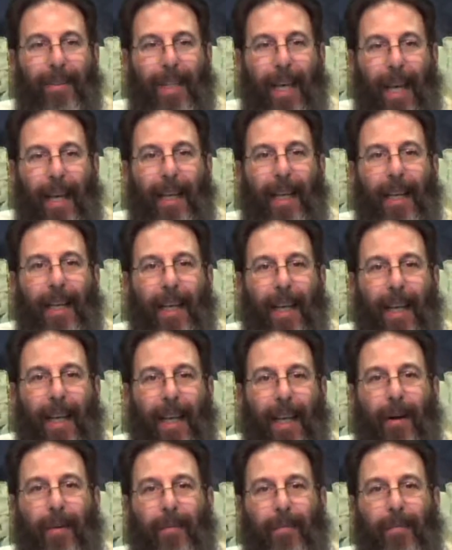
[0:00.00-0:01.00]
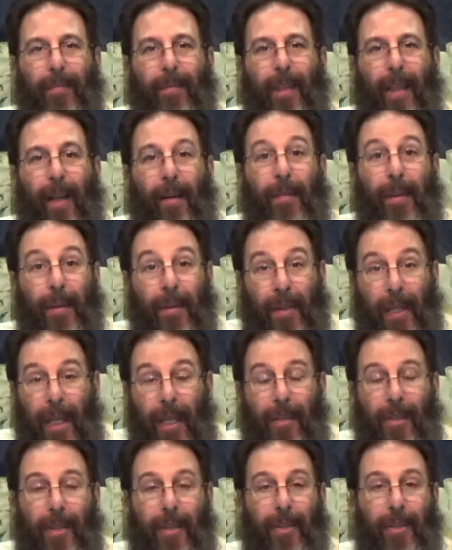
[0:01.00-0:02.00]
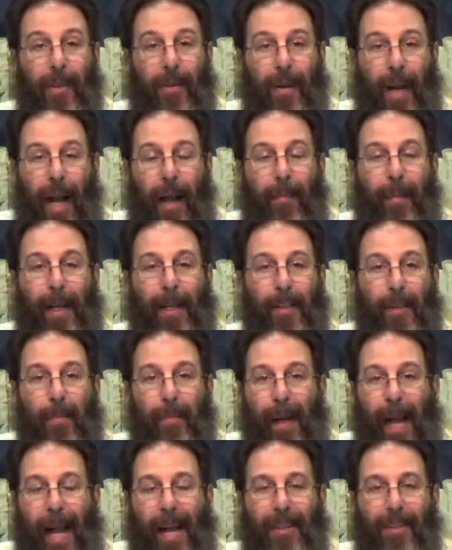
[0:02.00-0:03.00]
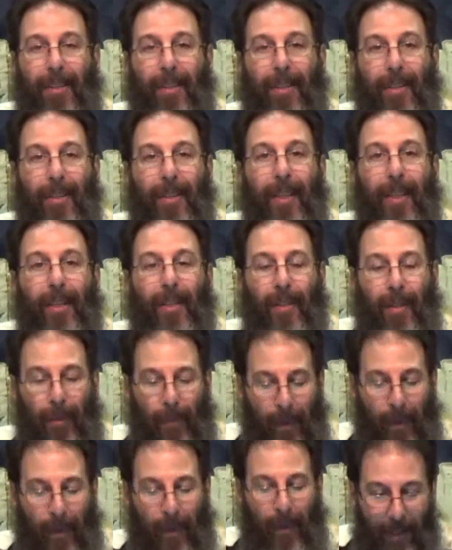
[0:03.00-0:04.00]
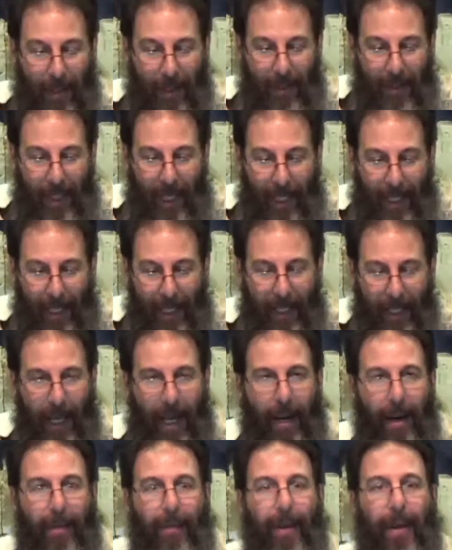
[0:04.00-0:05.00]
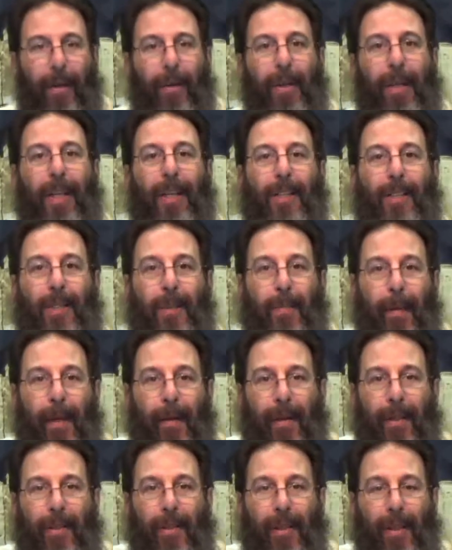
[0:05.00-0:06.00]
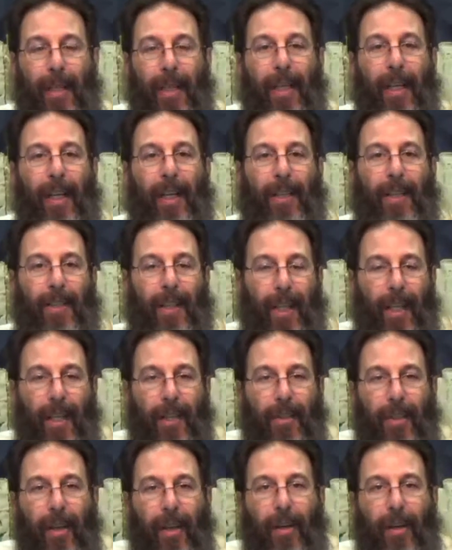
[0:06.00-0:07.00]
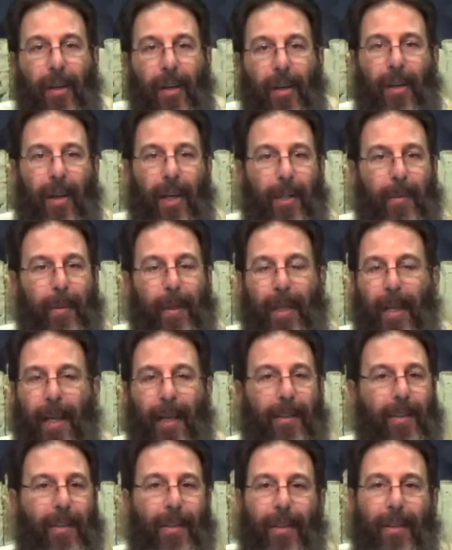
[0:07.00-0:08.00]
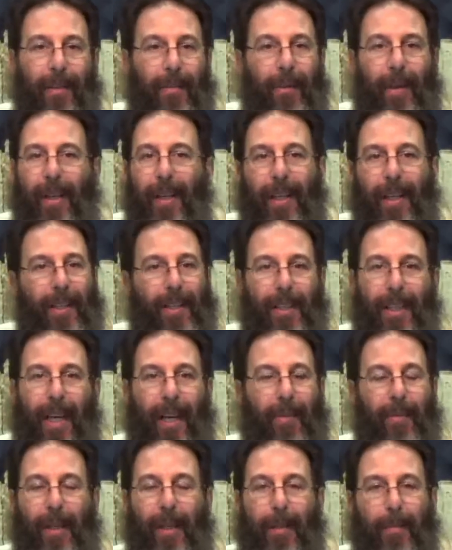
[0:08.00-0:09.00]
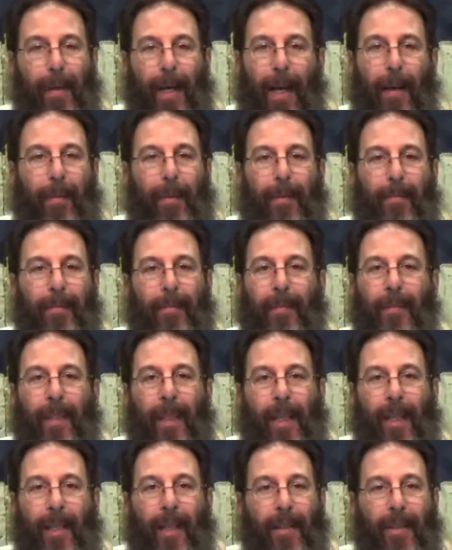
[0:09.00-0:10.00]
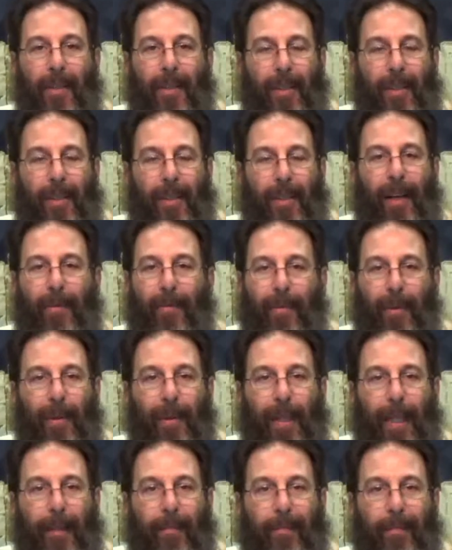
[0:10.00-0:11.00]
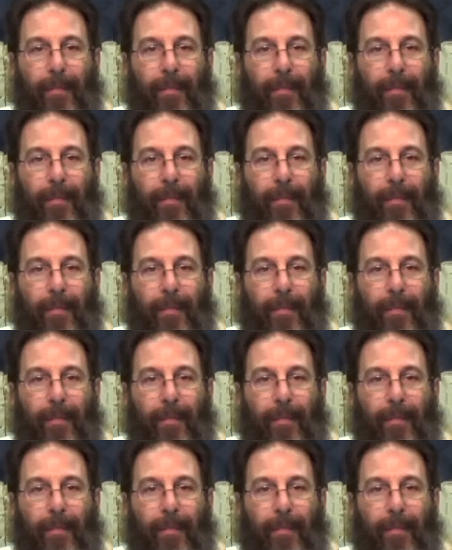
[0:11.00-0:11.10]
taking care of your teachers, your rabbis, your pastors, the ones that are taking care of you spiritually, teaching you the laws. You really just can't read the Bible and understand it fully.